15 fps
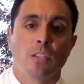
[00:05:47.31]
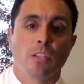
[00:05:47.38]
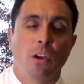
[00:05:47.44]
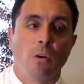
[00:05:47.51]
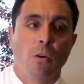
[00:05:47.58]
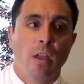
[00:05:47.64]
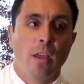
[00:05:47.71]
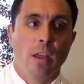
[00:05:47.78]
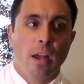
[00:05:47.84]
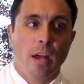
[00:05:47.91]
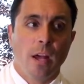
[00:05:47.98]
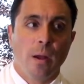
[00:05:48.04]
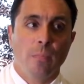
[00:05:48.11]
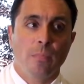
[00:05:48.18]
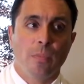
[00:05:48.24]
So
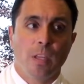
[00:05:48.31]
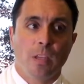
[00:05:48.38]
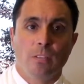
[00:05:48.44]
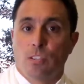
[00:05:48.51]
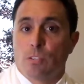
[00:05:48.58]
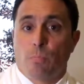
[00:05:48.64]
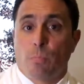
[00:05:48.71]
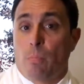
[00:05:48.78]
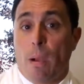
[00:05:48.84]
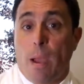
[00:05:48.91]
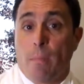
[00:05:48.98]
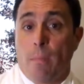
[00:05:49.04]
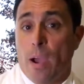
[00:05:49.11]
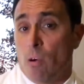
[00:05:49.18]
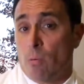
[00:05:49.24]
just by
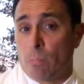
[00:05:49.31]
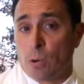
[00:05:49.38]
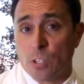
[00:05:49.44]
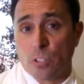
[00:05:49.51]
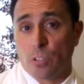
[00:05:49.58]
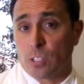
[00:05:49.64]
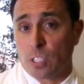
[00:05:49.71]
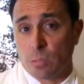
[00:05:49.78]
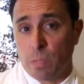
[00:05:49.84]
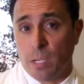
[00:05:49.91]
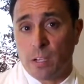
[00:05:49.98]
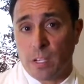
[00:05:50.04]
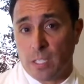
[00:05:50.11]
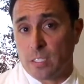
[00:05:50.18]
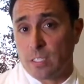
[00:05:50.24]
my own personal
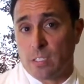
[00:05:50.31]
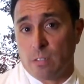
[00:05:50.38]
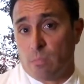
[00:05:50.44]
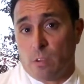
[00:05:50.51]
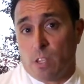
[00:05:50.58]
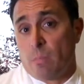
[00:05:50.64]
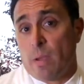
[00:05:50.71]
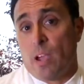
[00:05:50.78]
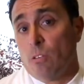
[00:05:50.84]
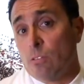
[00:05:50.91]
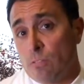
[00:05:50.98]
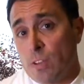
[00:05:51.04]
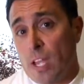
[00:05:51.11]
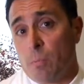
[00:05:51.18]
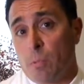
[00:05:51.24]
experiences with my own
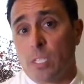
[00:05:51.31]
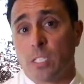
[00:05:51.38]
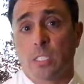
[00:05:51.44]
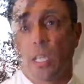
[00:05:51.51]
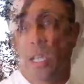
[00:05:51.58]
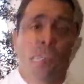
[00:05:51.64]
families.